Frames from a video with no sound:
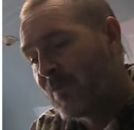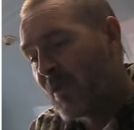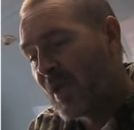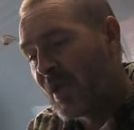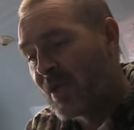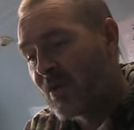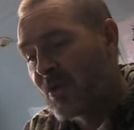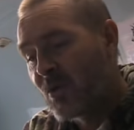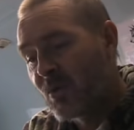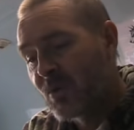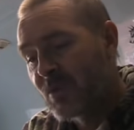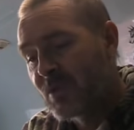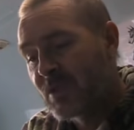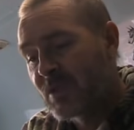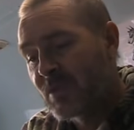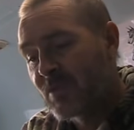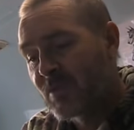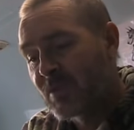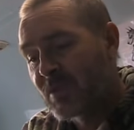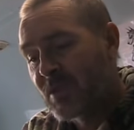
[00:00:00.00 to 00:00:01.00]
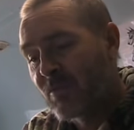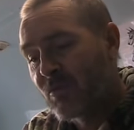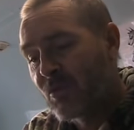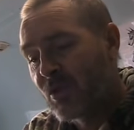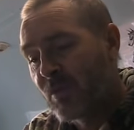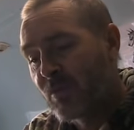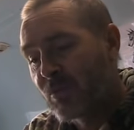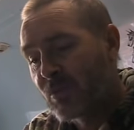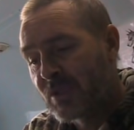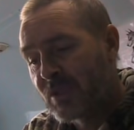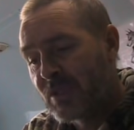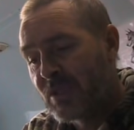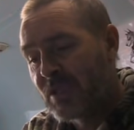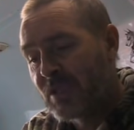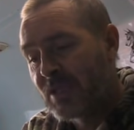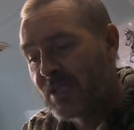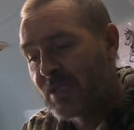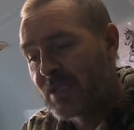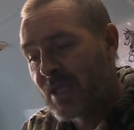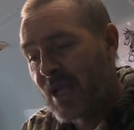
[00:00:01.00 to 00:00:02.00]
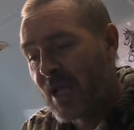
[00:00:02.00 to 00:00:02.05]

in accordance with Summary Proceedings